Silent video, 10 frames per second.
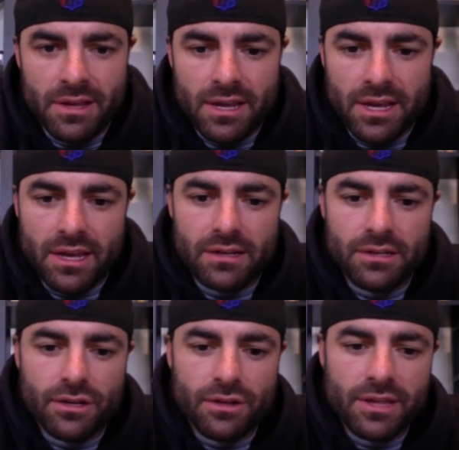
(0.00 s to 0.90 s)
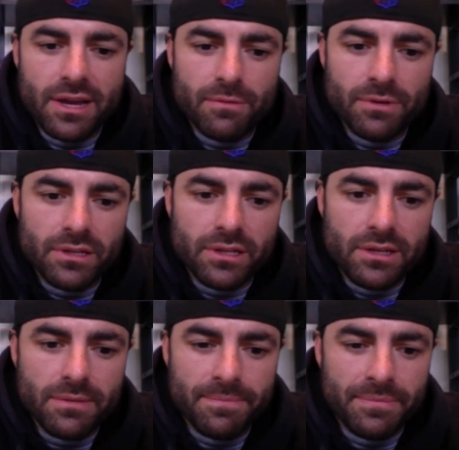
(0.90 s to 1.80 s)
and you know that
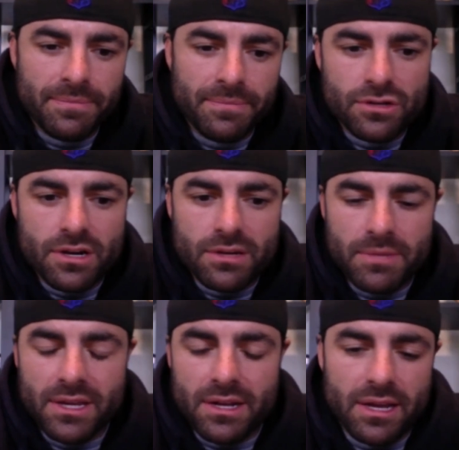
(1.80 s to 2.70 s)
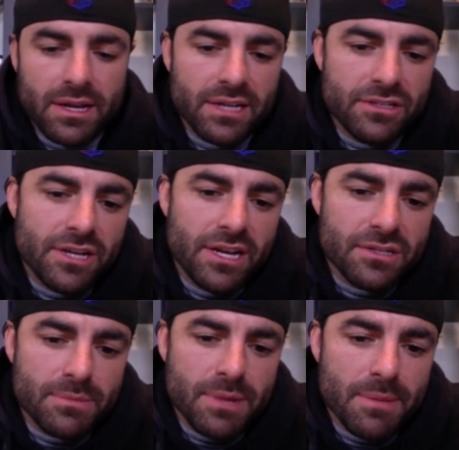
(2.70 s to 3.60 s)
really struck me and, and i
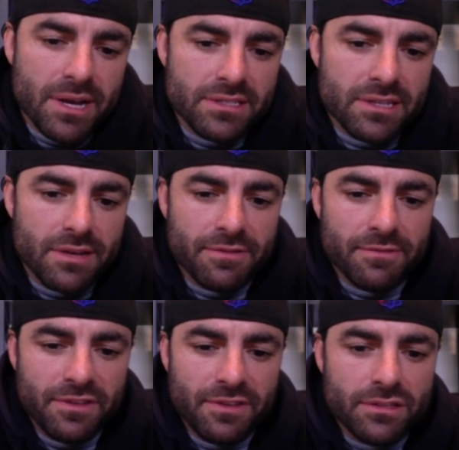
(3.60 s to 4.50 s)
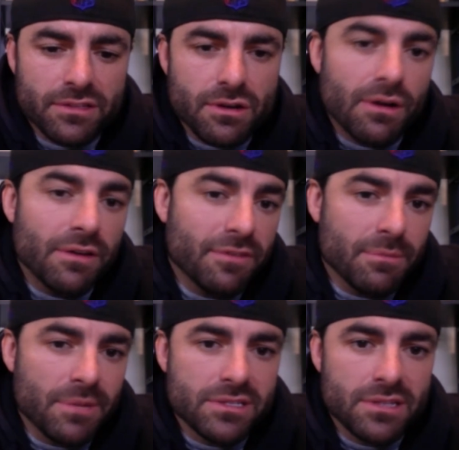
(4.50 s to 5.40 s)
changed my mindset from feeling sorry for
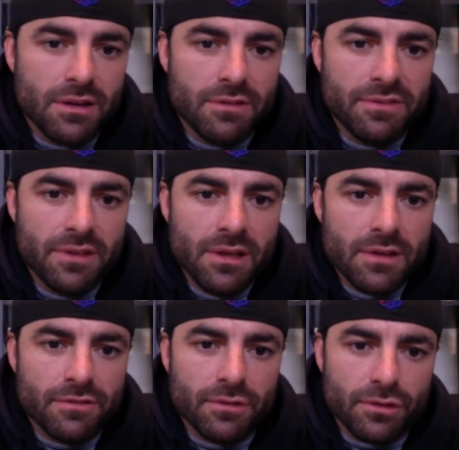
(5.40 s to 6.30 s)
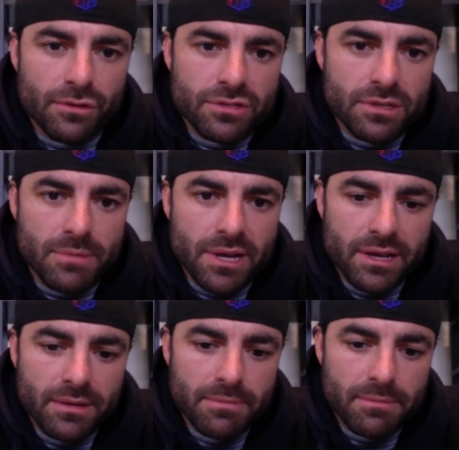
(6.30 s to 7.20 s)
myself for losing
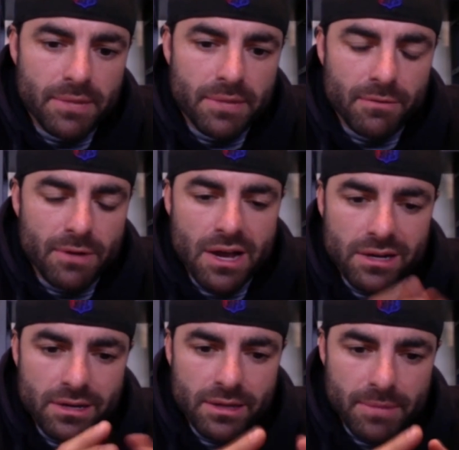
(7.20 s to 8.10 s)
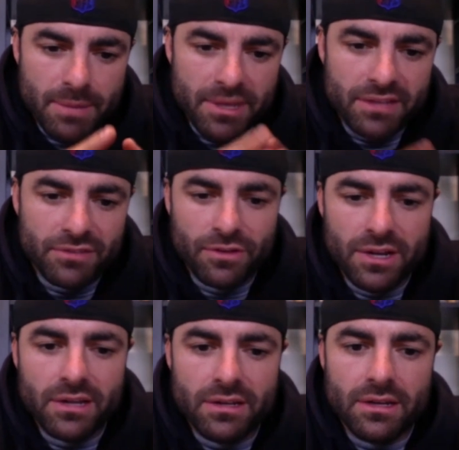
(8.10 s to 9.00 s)
my my rock and my best
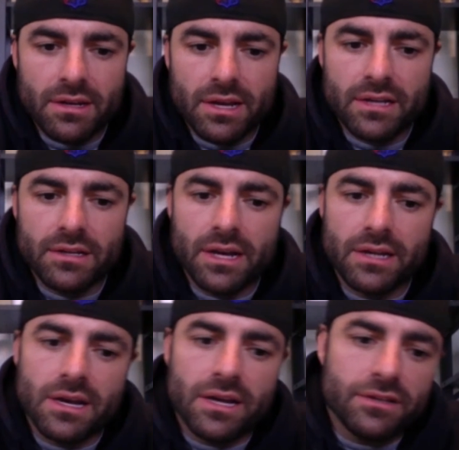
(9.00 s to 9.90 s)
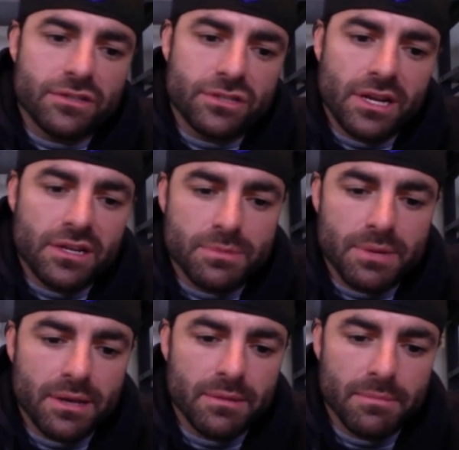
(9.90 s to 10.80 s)
friend and i i kind of changed
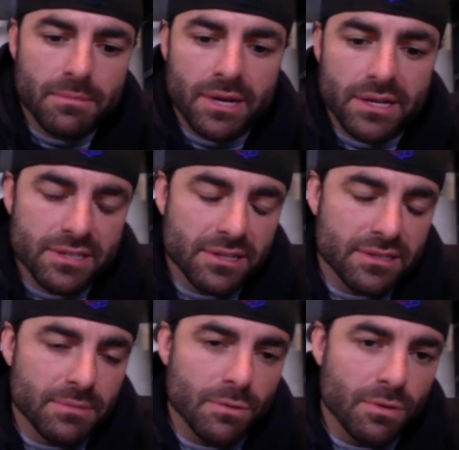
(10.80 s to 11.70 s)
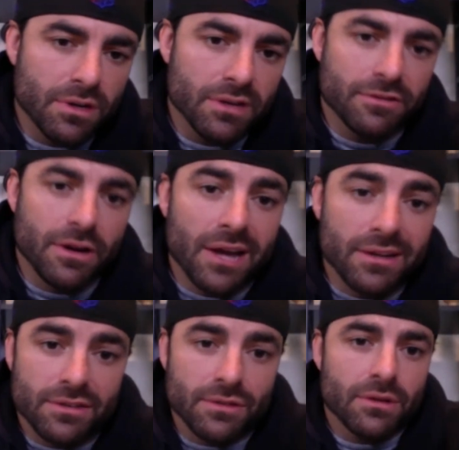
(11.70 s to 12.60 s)
my mindset to be one of
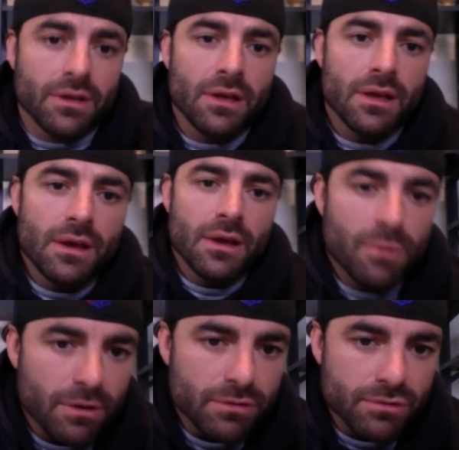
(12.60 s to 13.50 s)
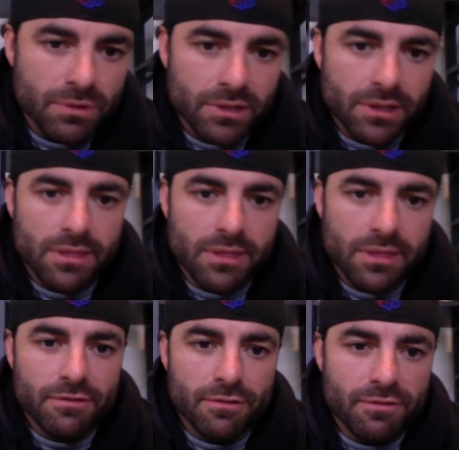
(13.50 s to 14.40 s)
gratitude where i was really
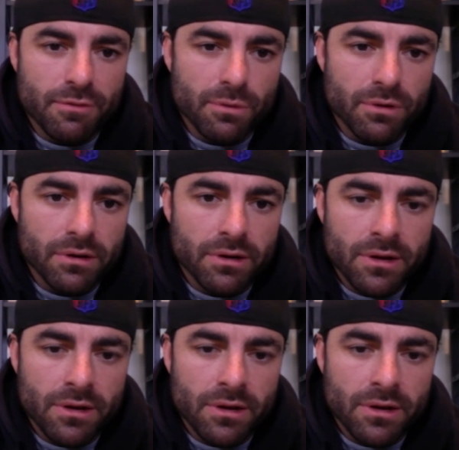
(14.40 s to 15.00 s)
thankful for